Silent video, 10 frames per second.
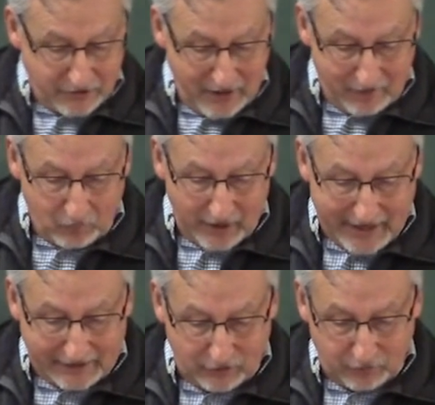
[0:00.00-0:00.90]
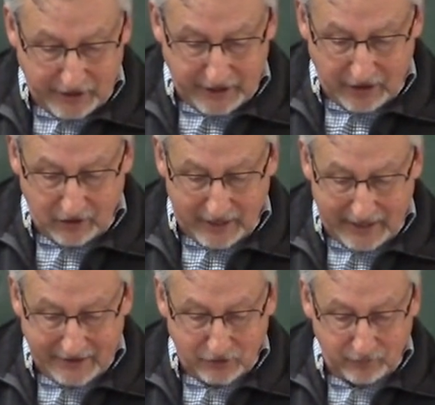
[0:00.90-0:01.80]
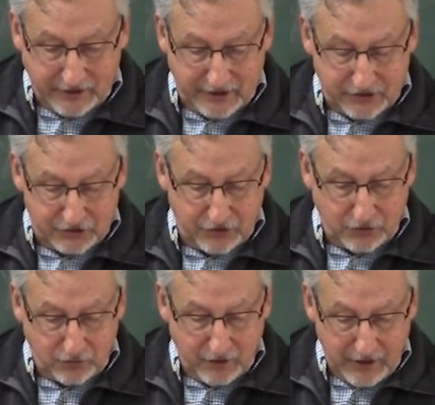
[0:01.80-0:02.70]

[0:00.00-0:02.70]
have one I can read here, and I like to read this too,